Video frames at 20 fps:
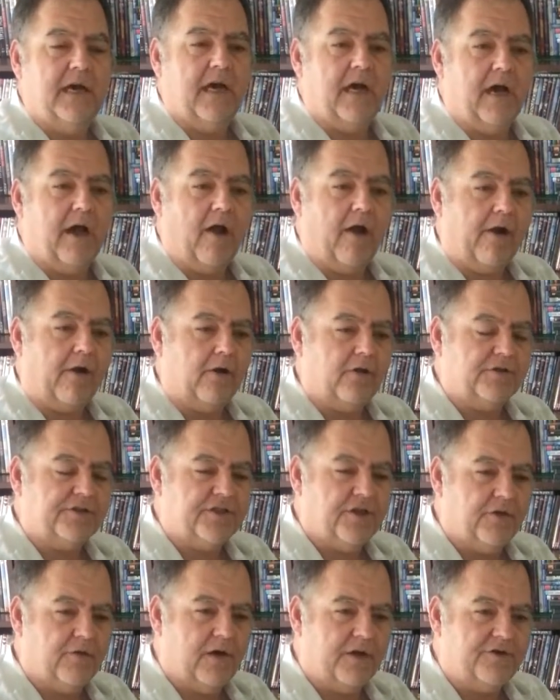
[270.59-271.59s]
I
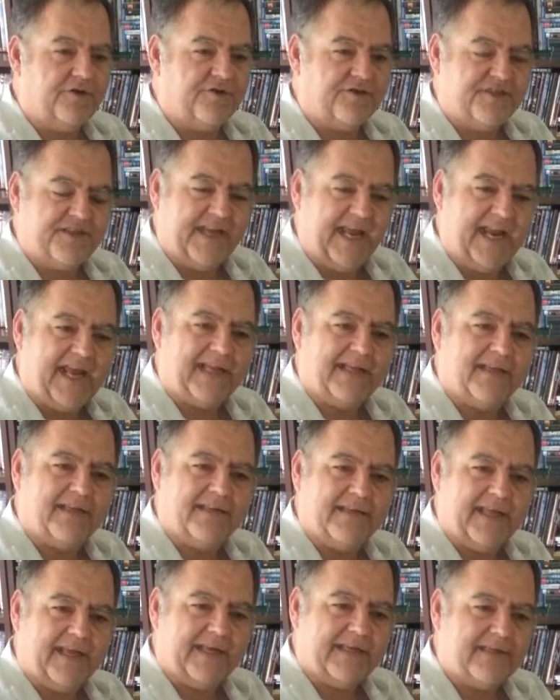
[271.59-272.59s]
also understand
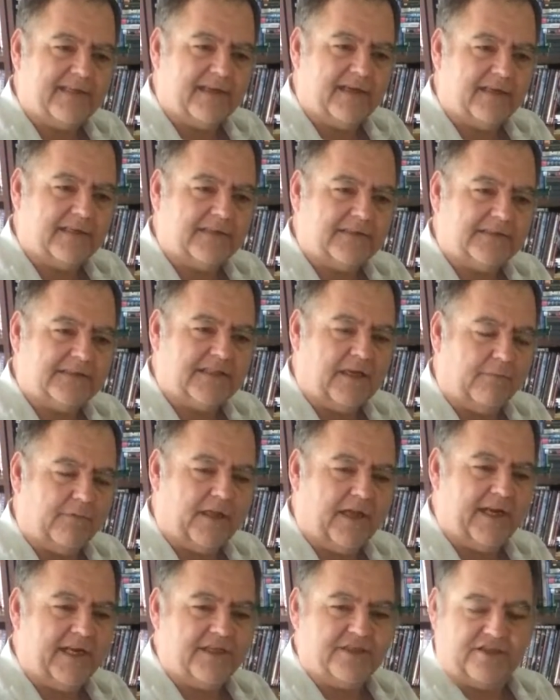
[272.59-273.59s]
that some
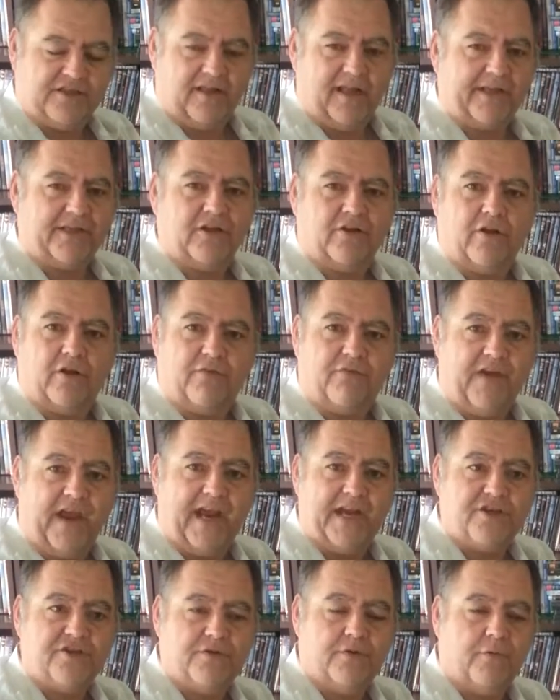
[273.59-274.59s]
ladies who like to look
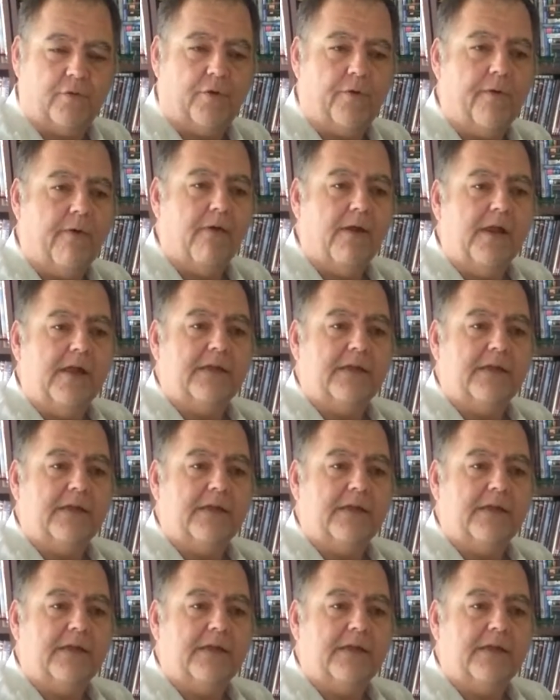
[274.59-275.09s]
fashionable,